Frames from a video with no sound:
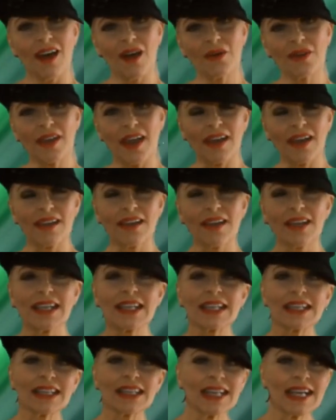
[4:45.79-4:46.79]
Okay,
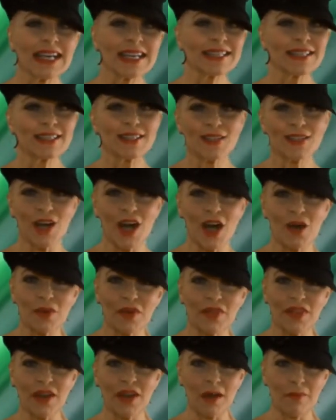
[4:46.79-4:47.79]
let's start
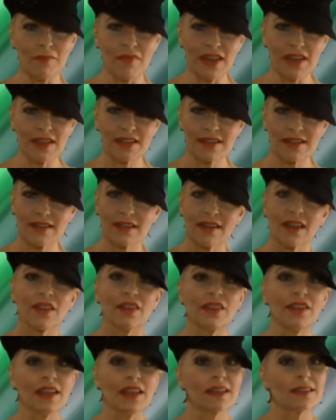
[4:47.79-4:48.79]
with the obvious.
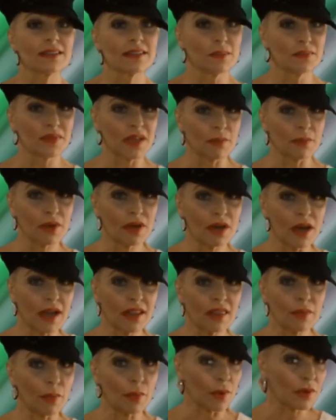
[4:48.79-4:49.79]
The September
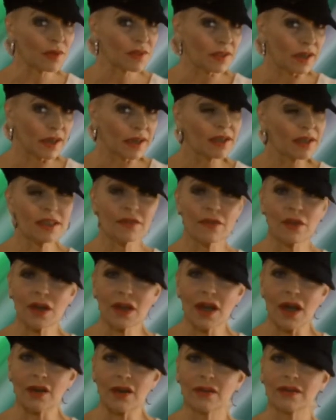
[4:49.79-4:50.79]
9th birth sign is
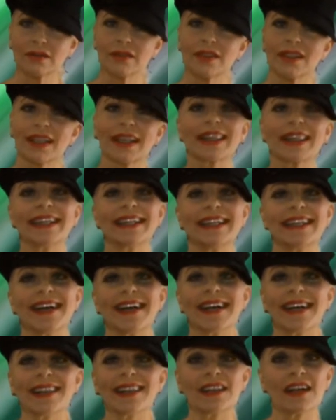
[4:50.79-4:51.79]
Virgo. The
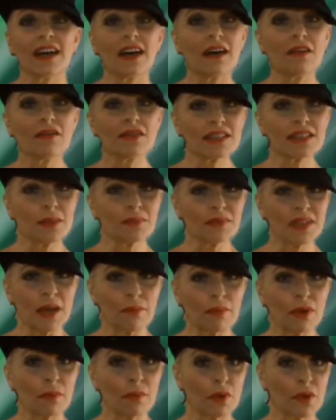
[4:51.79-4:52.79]
9th of
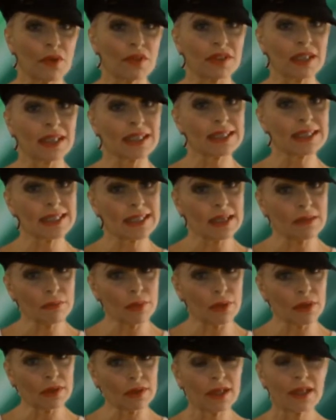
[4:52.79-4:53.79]
September birthday
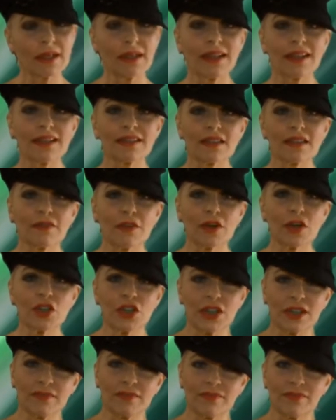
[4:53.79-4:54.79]
symbol is the
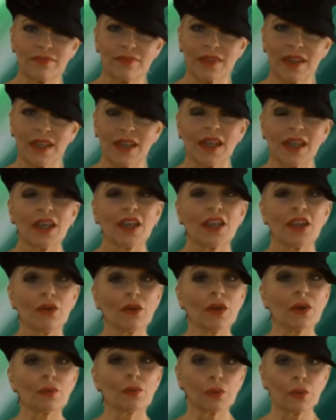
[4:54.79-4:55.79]
Virgin.
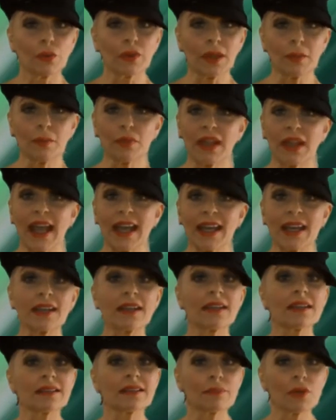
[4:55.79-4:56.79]
Your ruling
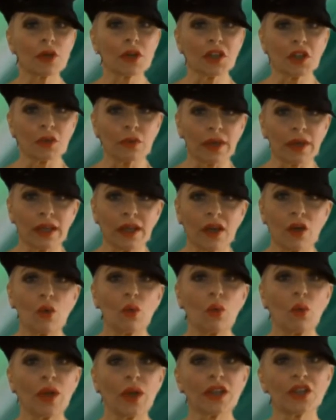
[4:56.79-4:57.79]
planet is Mercury,
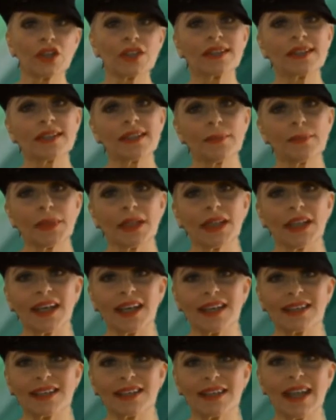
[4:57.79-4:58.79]
which
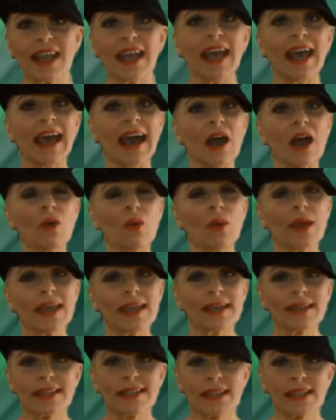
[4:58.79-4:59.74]
symbolizes how we